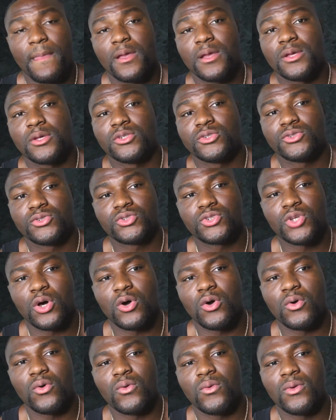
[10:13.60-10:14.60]

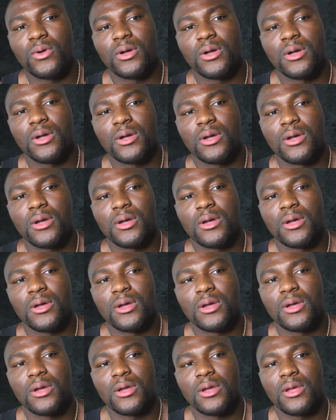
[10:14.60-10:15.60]
So
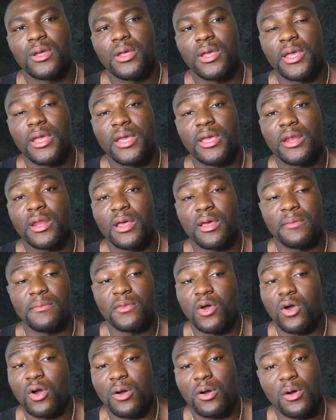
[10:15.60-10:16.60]
in
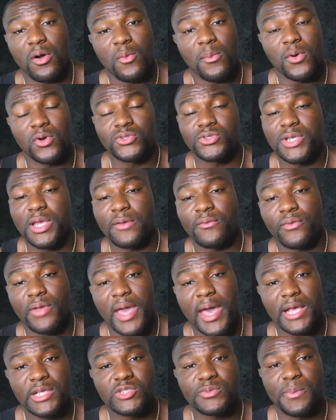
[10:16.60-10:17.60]
almost every
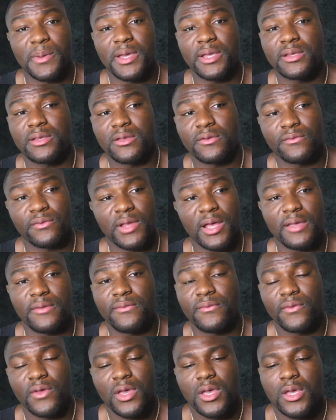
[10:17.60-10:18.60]
aspect of
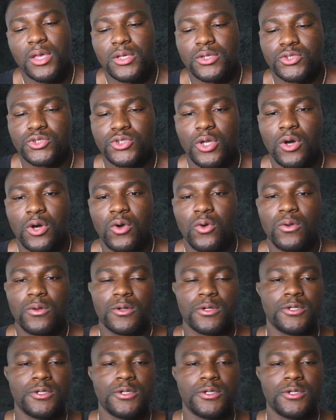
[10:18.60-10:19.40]
life. So